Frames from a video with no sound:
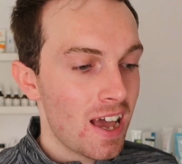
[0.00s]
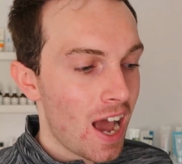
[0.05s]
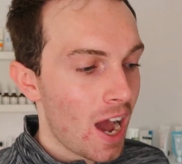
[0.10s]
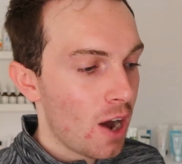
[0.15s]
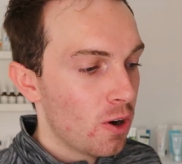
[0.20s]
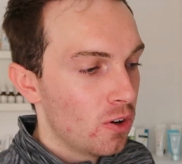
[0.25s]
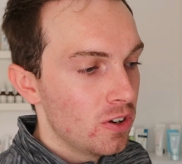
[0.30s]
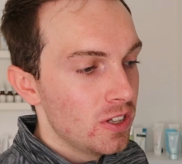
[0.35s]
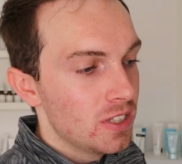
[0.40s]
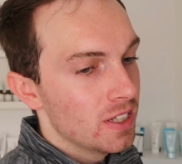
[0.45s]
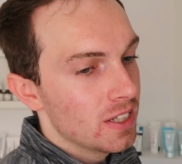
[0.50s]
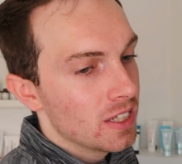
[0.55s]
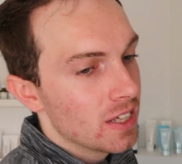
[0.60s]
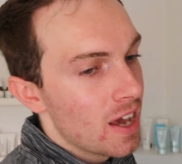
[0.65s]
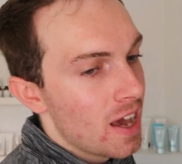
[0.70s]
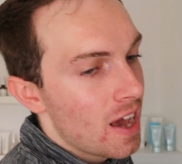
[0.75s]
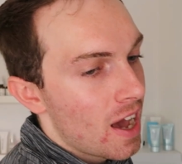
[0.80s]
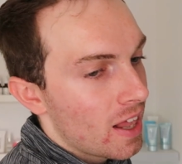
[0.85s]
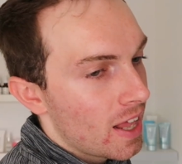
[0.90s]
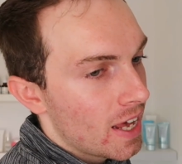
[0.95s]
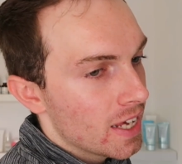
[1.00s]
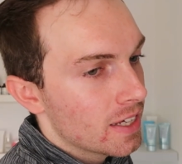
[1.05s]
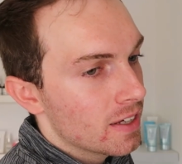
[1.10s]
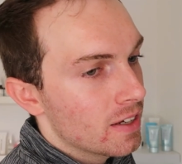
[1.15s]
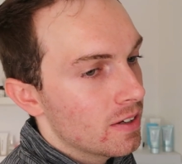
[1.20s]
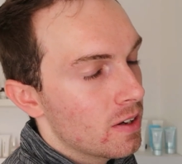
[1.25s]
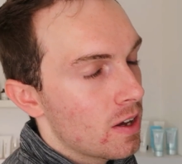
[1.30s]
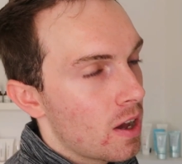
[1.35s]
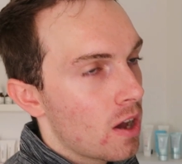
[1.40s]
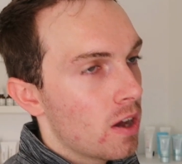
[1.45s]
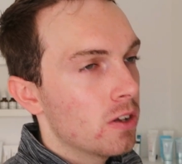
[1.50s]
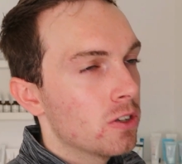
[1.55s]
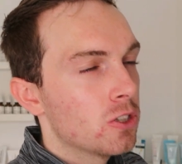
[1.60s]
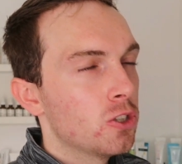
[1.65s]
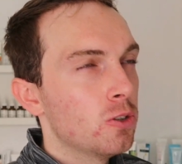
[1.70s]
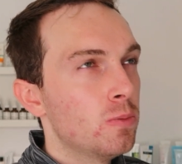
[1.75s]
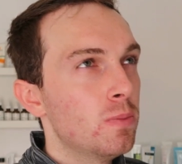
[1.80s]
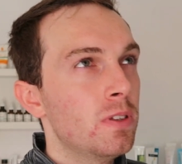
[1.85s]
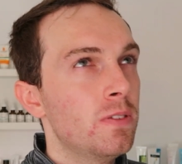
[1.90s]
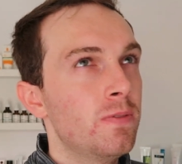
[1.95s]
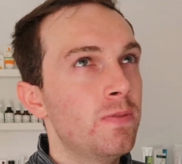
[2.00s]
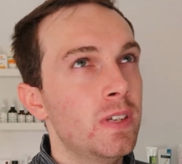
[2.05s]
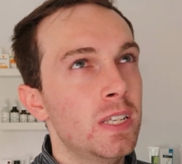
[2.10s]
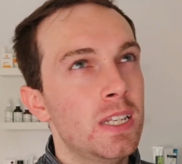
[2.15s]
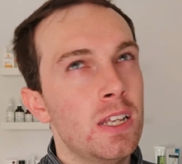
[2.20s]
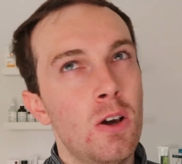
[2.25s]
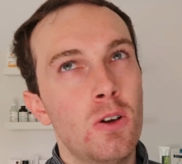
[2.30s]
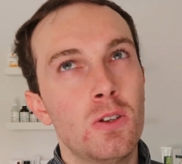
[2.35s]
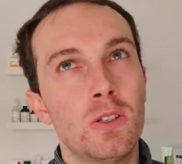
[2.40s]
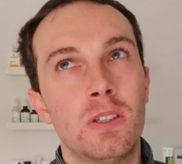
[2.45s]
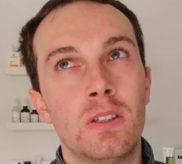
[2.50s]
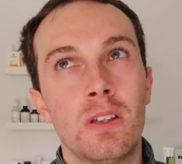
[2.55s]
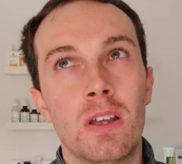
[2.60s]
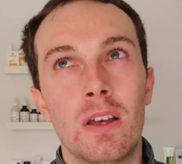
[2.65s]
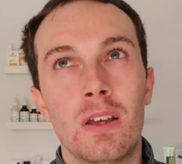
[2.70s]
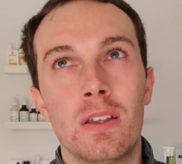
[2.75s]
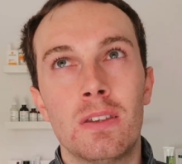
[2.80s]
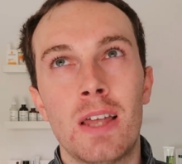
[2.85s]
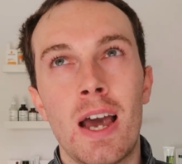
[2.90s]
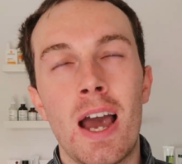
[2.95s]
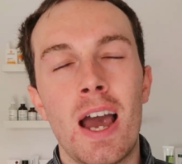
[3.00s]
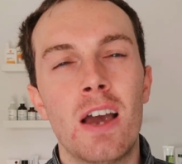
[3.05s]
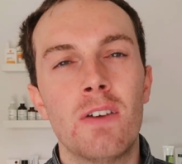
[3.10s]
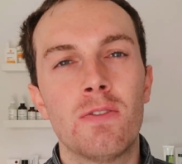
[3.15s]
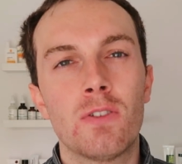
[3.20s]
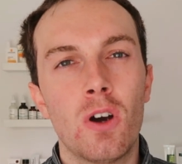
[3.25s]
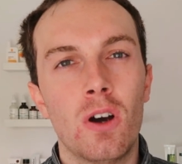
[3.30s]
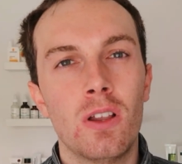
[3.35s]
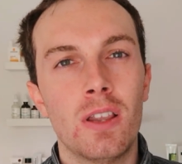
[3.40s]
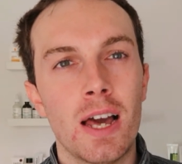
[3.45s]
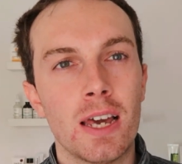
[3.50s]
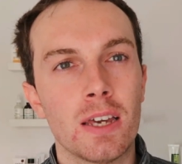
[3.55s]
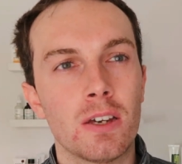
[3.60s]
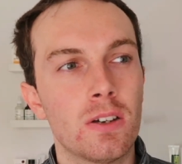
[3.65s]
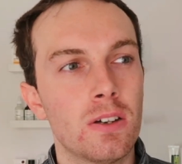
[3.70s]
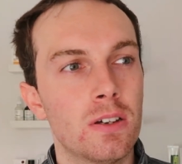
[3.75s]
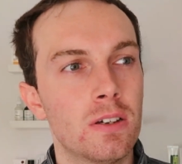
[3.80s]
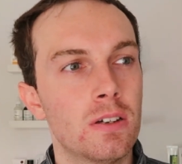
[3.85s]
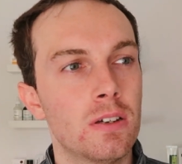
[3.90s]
I honestly, like, some of the videos that have got, like,